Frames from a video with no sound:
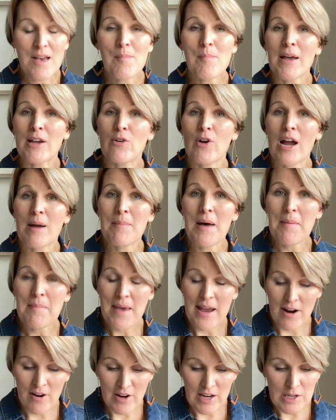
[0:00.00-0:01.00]
My grandma
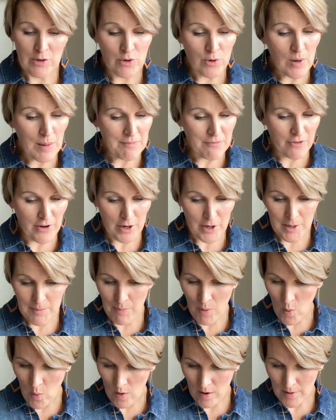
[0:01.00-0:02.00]
Mary grew up very
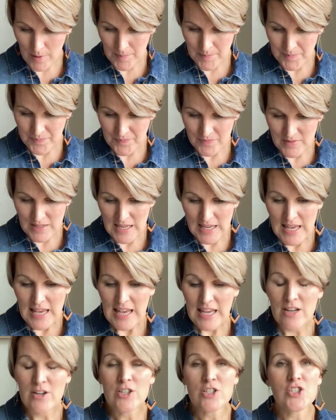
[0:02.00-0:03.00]
poor.
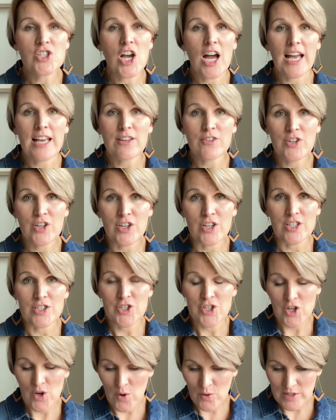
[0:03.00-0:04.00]
In her childhood,
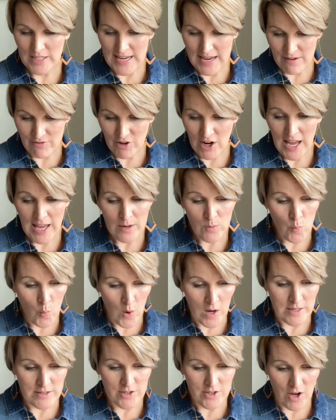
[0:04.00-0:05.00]
she only ever had
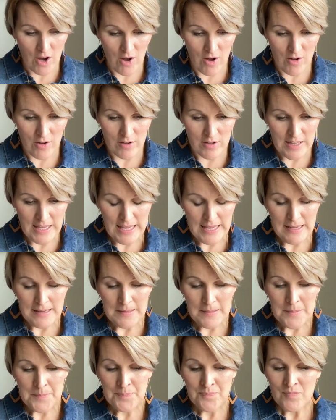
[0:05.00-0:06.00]
one doll.
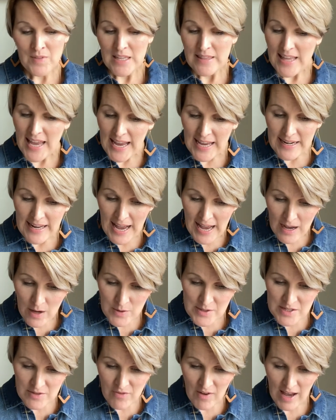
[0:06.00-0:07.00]
They had a
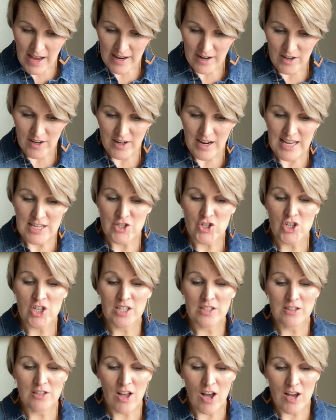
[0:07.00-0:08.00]
house fire and she
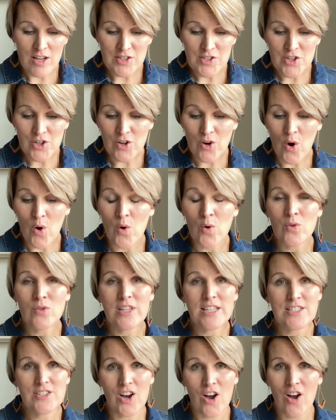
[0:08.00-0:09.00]
lost her
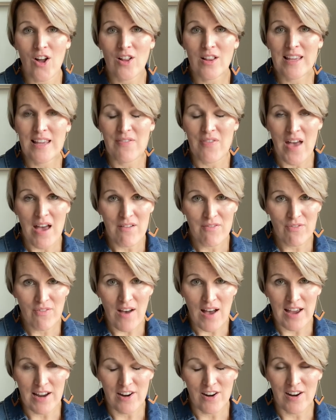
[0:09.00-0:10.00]
only doll in that
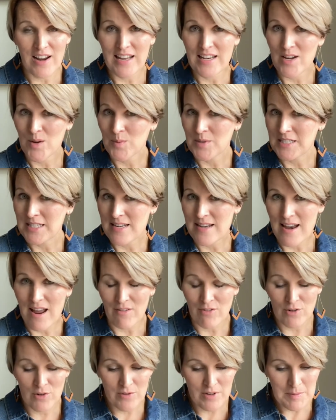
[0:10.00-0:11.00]
fire and it was
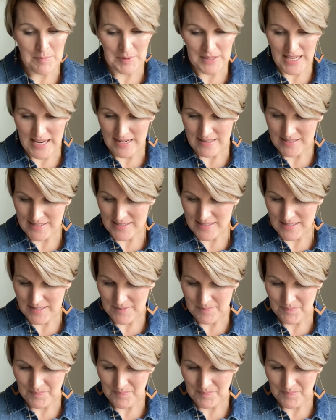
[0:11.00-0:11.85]
never replaced.